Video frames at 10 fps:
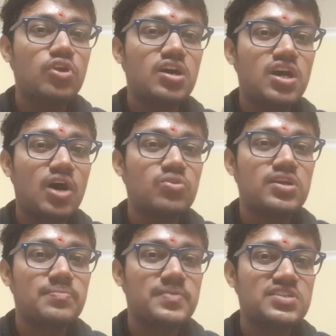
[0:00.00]
a
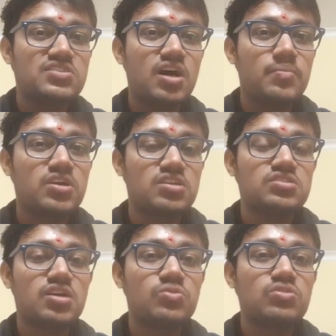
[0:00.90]
crowded place drama
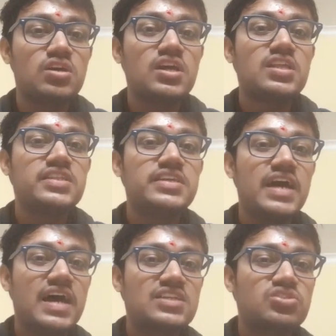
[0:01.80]
turns out. The
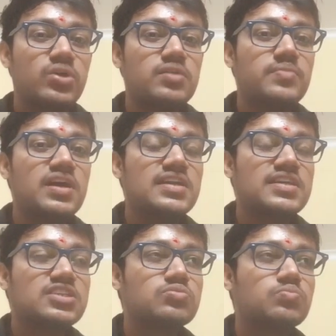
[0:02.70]
asteroid belt
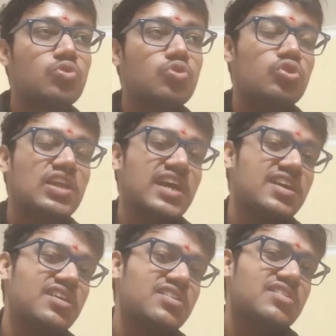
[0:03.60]
is more
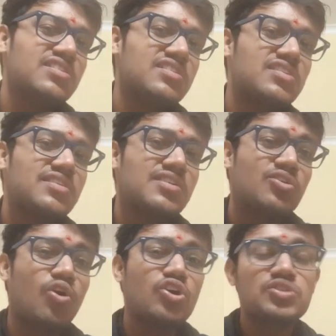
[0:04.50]
like a
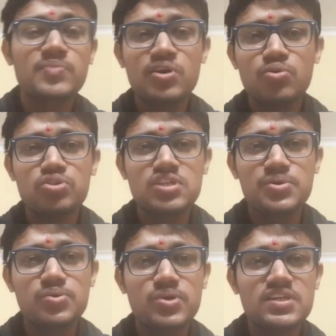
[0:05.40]
cosmic ghost
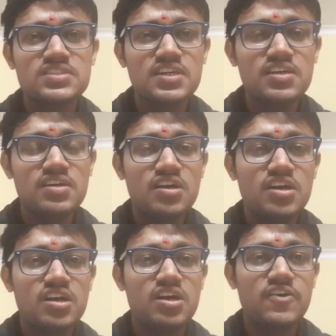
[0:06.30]
town, you can say,
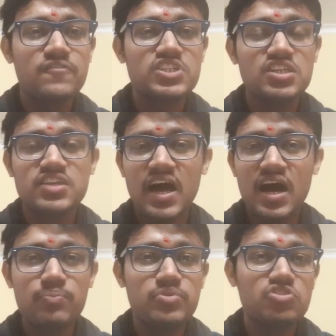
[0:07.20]
which has
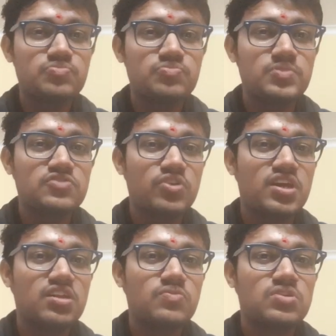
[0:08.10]
ample of space for
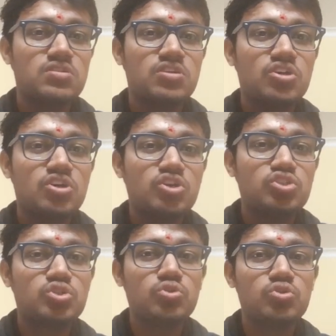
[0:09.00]
anyone.
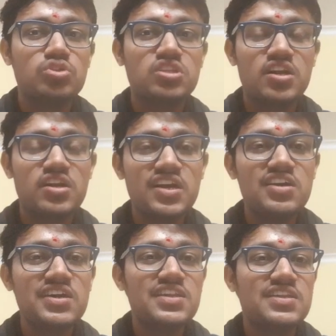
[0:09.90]
So the
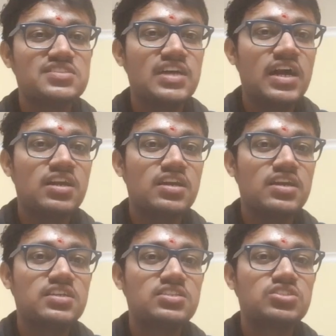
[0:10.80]
real deal is that
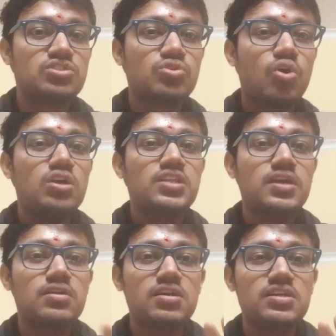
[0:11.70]
it's not
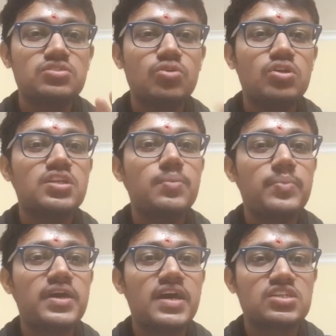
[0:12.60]
that
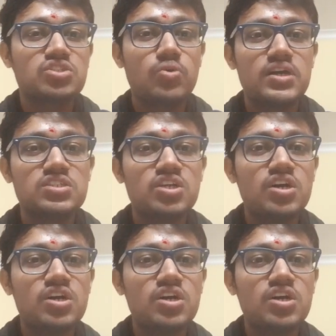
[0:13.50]
big asteroids